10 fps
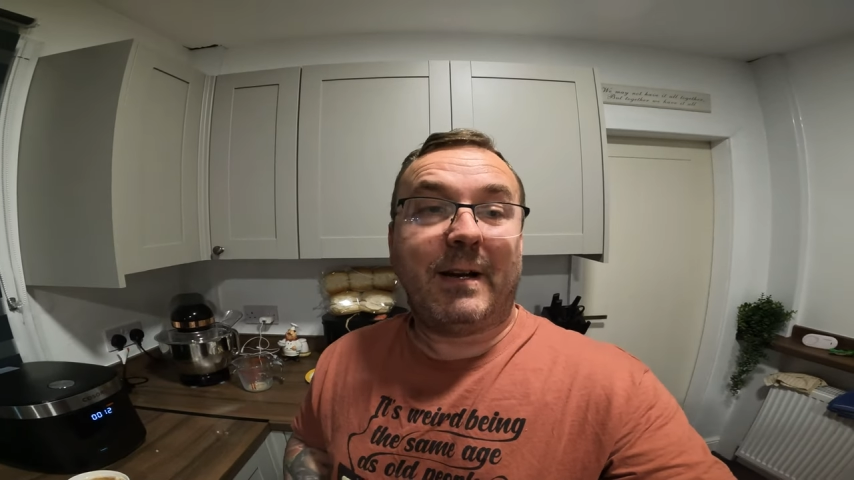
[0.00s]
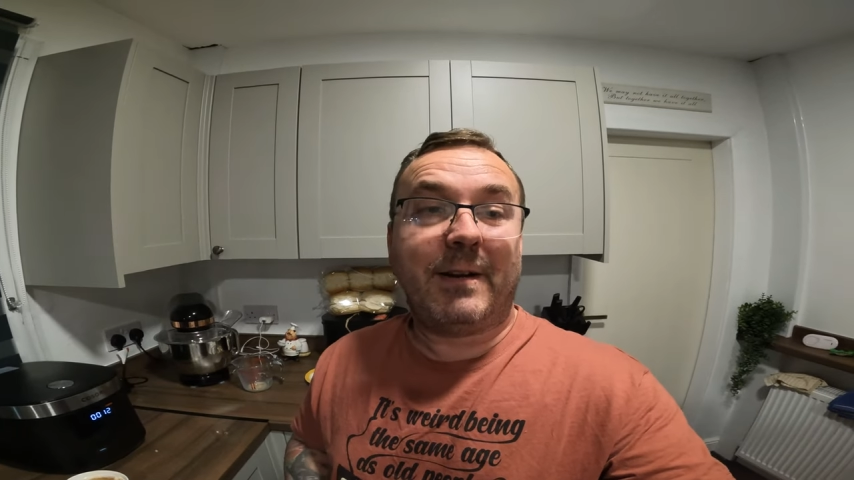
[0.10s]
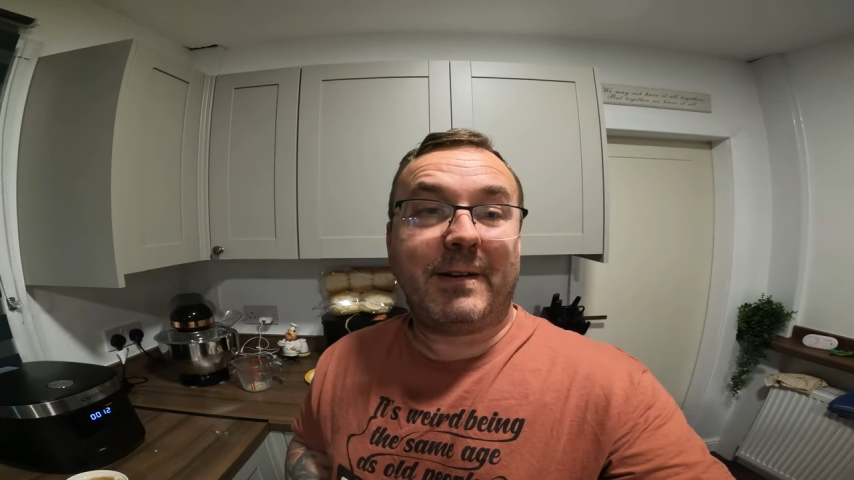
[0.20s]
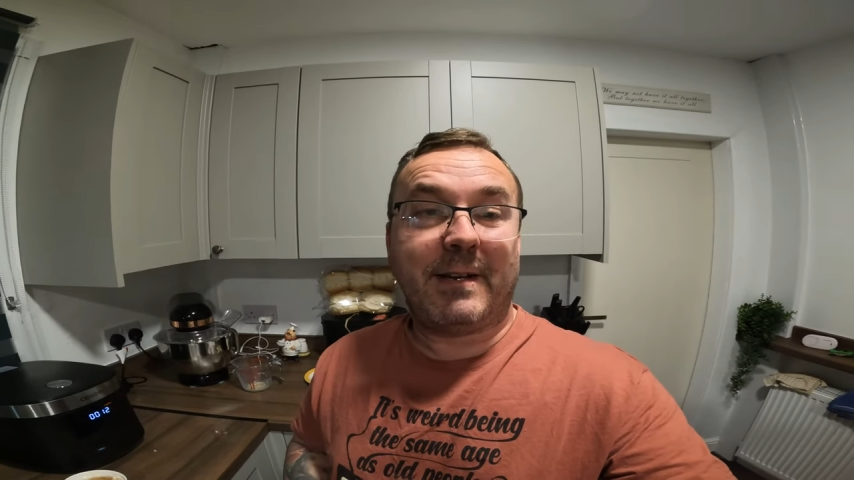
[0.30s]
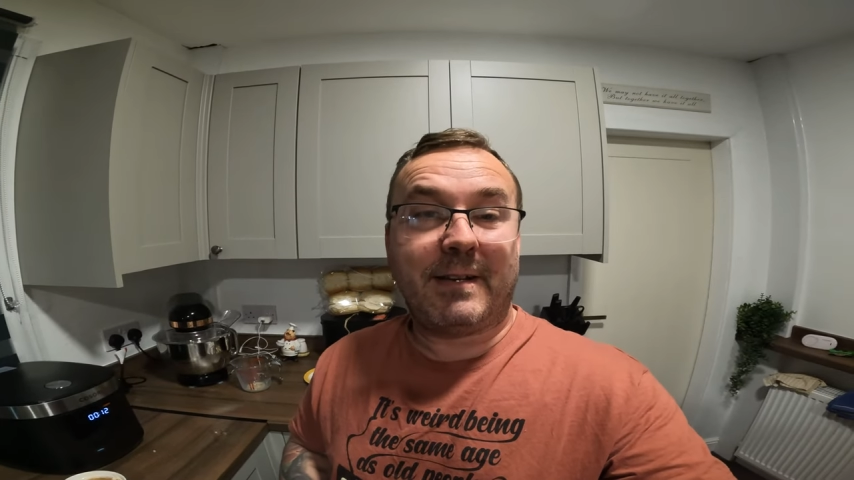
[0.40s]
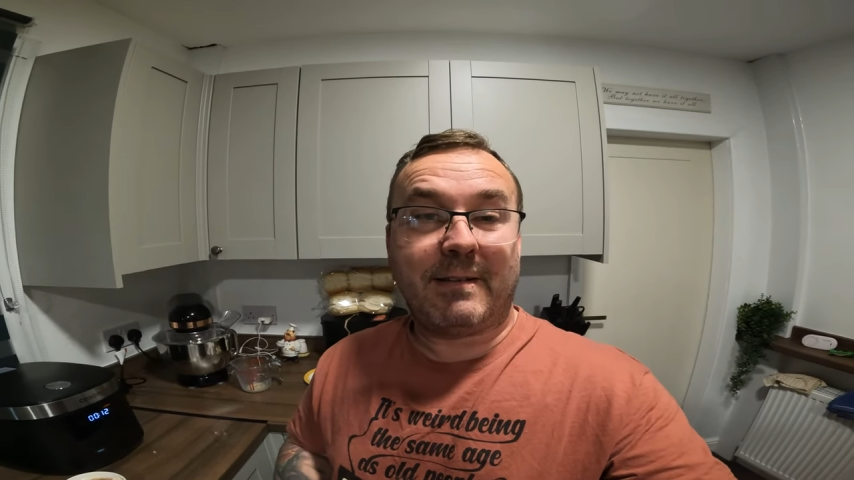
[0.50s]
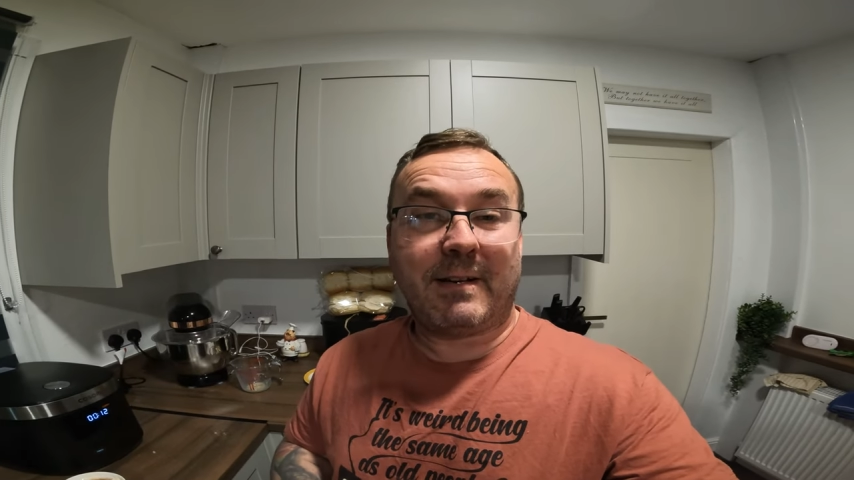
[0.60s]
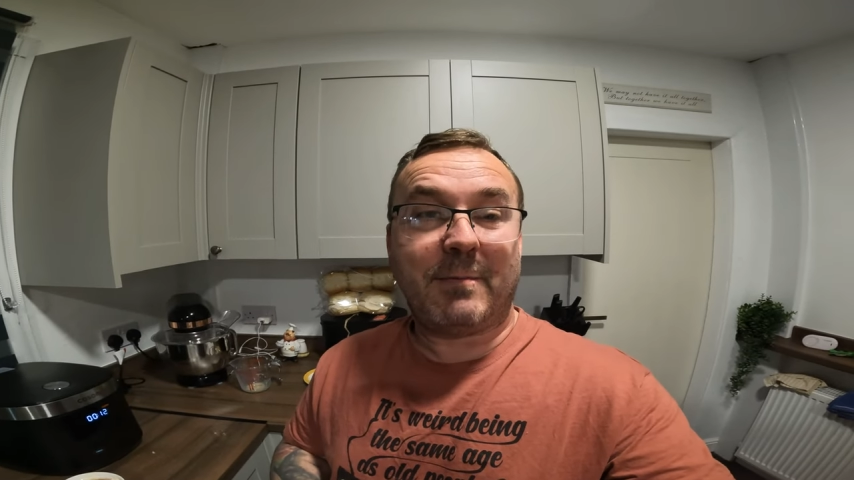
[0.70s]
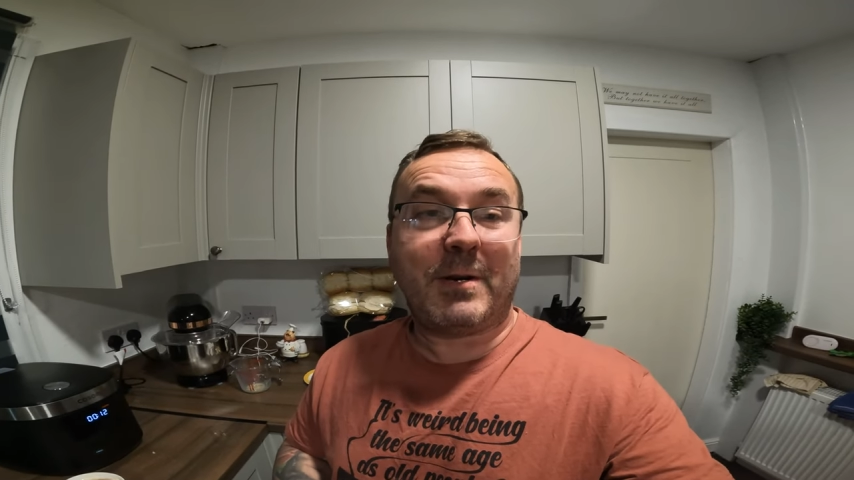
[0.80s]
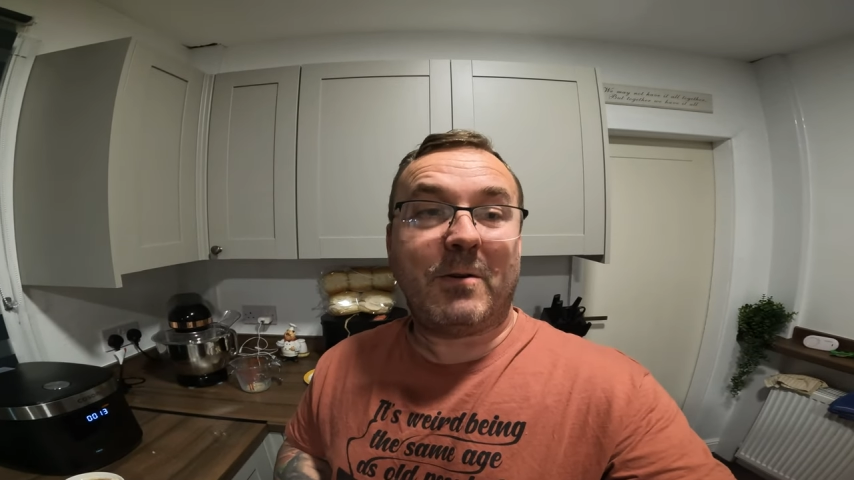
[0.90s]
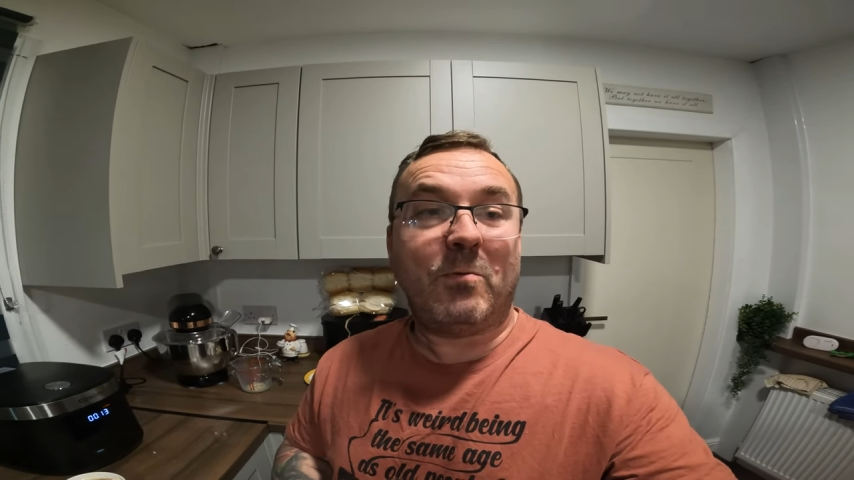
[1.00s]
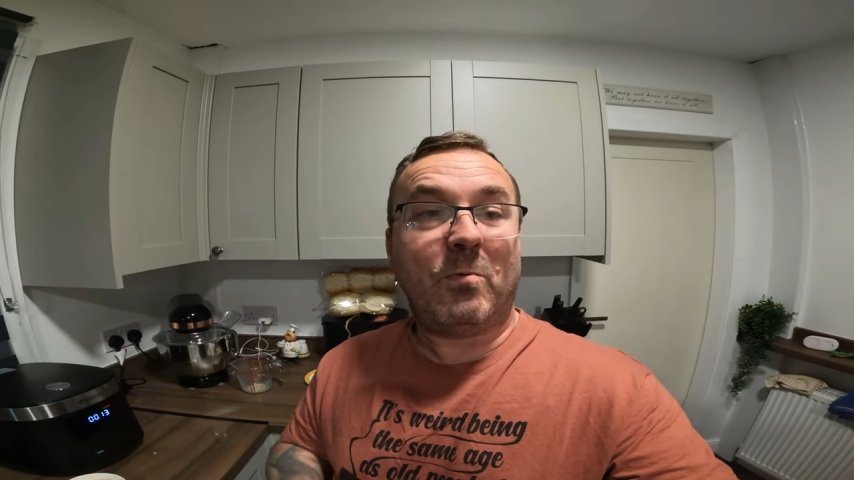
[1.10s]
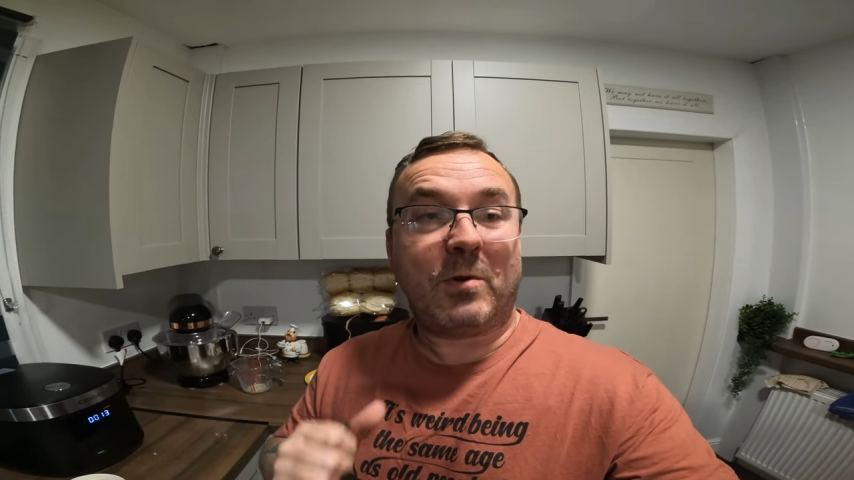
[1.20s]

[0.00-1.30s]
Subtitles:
And let me know,